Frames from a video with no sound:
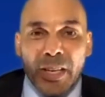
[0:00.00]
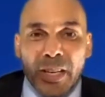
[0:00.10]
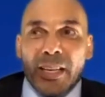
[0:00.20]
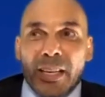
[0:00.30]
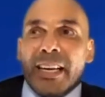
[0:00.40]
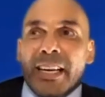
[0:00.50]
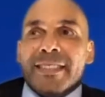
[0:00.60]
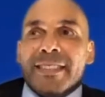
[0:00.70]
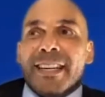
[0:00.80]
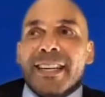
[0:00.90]
And
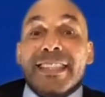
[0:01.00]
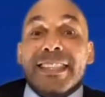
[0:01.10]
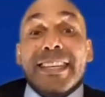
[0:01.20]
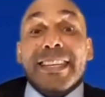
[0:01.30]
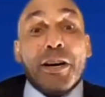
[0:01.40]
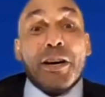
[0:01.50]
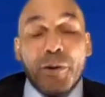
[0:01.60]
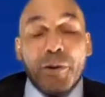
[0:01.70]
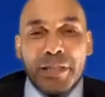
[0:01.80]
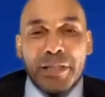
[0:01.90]
ego
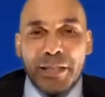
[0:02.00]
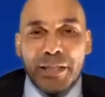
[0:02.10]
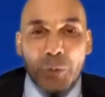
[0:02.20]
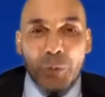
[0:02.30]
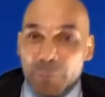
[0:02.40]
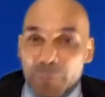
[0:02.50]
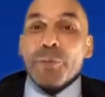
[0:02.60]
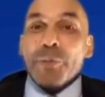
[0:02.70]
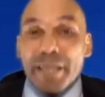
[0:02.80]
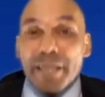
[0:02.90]
was
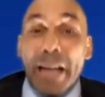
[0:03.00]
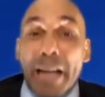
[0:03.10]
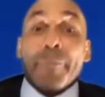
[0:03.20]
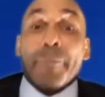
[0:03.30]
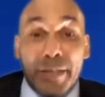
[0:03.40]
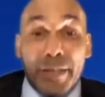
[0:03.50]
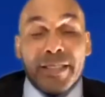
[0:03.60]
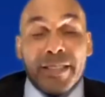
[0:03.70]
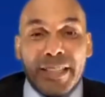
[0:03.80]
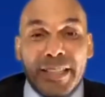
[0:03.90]
pretty rampant
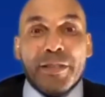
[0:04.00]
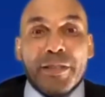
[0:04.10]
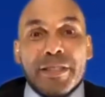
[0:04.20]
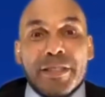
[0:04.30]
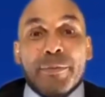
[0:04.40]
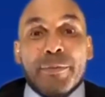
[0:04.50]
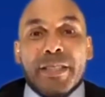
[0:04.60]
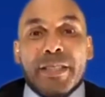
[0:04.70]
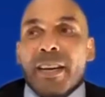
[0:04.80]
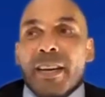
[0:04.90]
in those
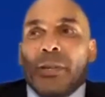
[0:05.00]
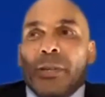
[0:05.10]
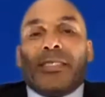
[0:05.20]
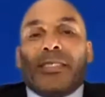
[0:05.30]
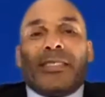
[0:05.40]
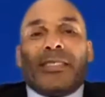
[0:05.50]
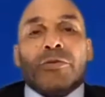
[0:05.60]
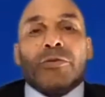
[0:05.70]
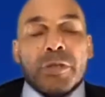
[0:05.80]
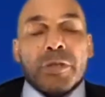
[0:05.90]
companies because that's
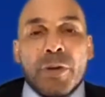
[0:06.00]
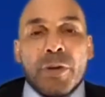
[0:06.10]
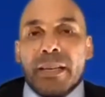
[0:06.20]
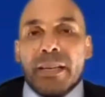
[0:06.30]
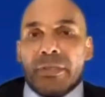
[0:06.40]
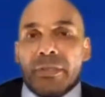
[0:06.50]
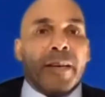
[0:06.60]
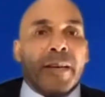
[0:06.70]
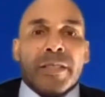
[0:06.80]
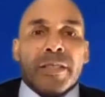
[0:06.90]
what was bred. I'm
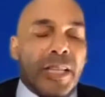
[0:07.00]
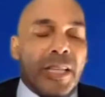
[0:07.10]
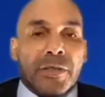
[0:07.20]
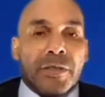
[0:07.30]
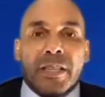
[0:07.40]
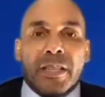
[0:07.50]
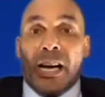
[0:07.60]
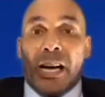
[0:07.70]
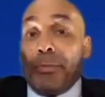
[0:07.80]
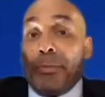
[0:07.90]
not judging or anything.
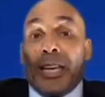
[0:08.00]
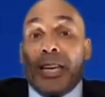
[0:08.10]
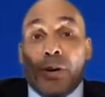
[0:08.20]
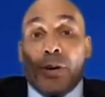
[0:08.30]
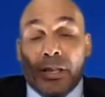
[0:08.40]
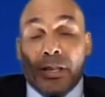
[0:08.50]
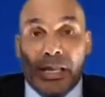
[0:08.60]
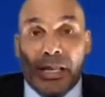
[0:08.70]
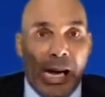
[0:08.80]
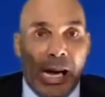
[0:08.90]
I became part of that.
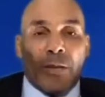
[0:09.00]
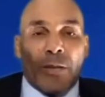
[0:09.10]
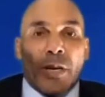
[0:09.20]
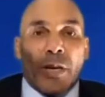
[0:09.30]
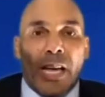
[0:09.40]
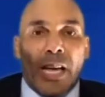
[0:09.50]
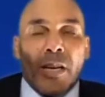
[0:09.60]
I was part of that.